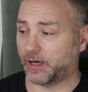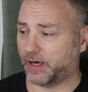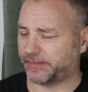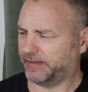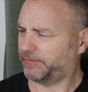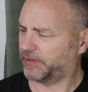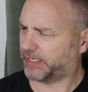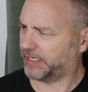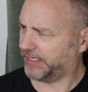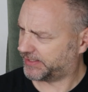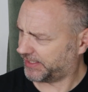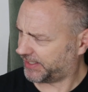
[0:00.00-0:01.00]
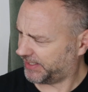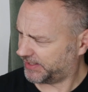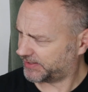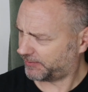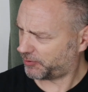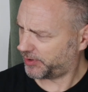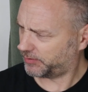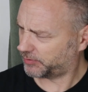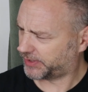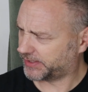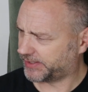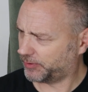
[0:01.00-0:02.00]
I think for the Kinetic kit, is that right?
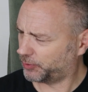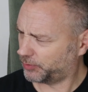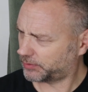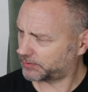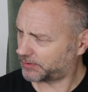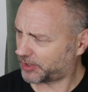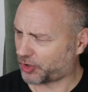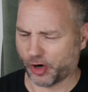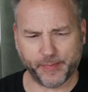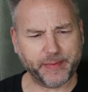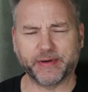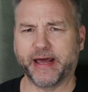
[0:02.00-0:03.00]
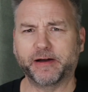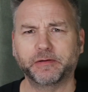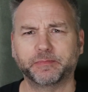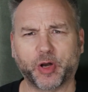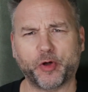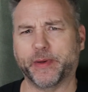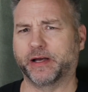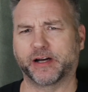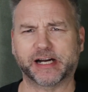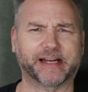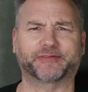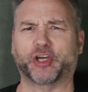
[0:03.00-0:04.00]
Or Kitty Hawk? I can't remember now. Blimey,
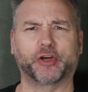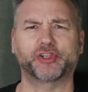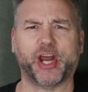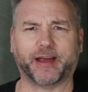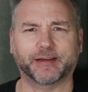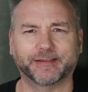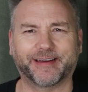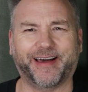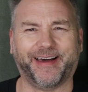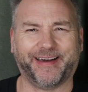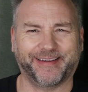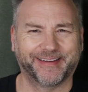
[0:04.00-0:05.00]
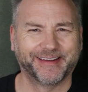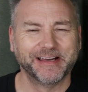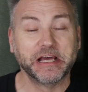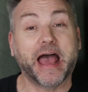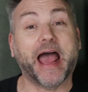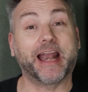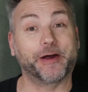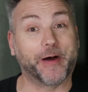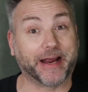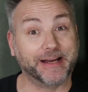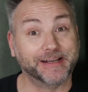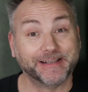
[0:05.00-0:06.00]
I'm going to have to go and check.
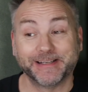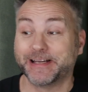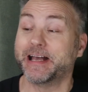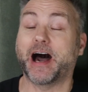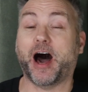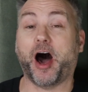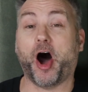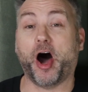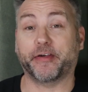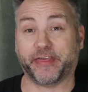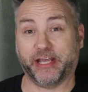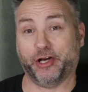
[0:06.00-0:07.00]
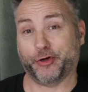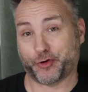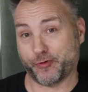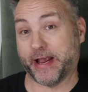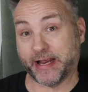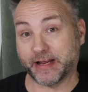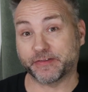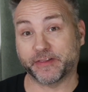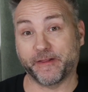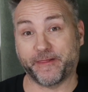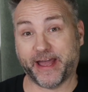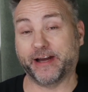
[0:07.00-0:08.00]
Anyway, I think you'll agree
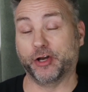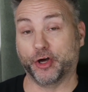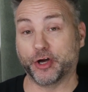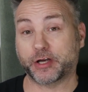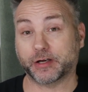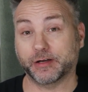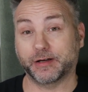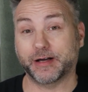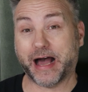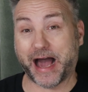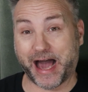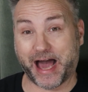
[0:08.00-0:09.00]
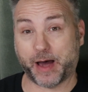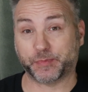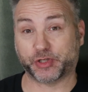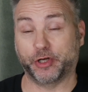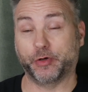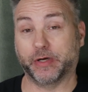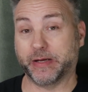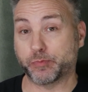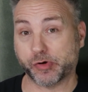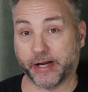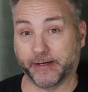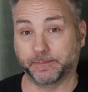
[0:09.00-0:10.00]
that they look absolutely
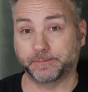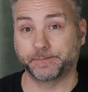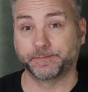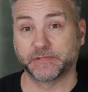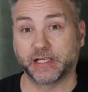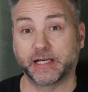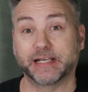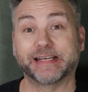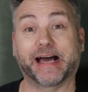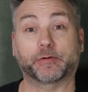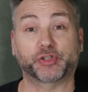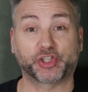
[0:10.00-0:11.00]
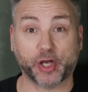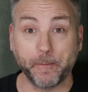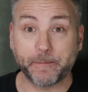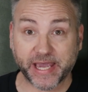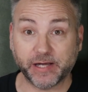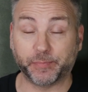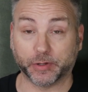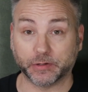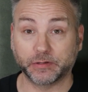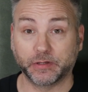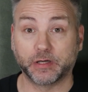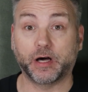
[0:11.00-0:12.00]
brilliant. Now, some
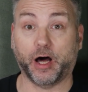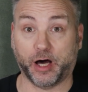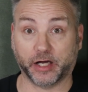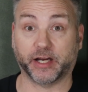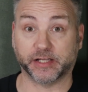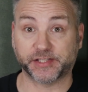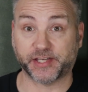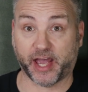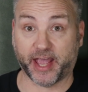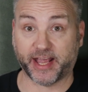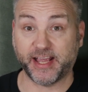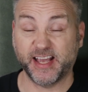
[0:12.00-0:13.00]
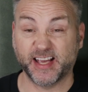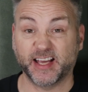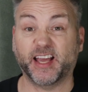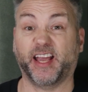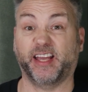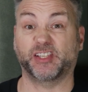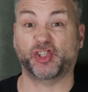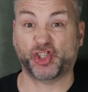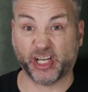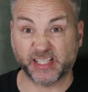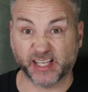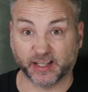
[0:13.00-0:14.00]
people are going to say it's
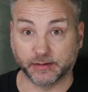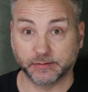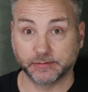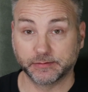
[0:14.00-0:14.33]
cheating.